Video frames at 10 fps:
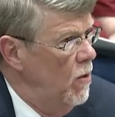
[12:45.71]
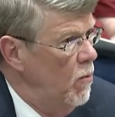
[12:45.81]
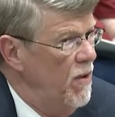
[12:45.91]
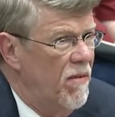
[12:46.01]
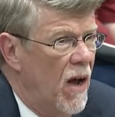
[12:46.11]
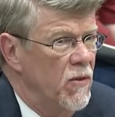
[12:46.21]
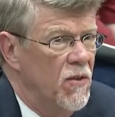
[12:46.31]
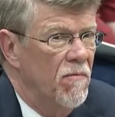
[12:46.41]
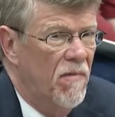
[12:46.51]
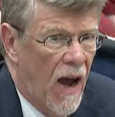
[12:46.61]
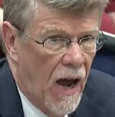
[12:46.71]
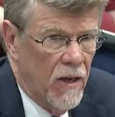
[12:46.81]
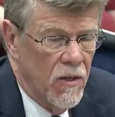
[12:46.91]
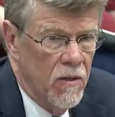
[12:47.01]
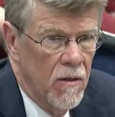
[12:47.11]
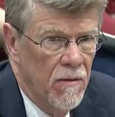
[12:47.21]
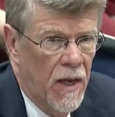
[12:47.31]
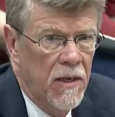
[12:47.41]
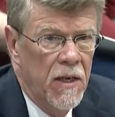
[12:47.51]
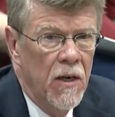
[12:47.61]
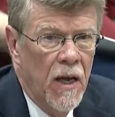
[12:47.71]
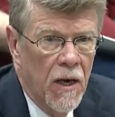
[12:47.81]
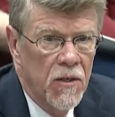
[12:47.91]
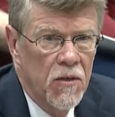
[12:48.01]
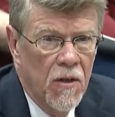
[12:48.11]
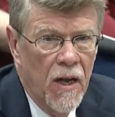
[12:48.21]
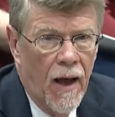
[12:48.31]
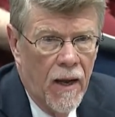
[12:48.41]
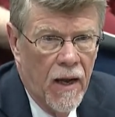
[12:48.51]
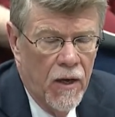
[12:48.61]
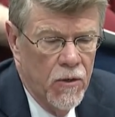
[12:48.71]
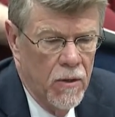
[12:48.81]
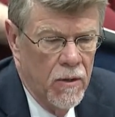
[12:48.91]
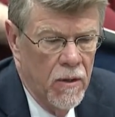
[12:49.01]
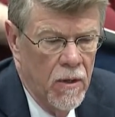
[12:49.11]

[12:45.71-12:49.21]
We found some facts that didn't get us to the allegation.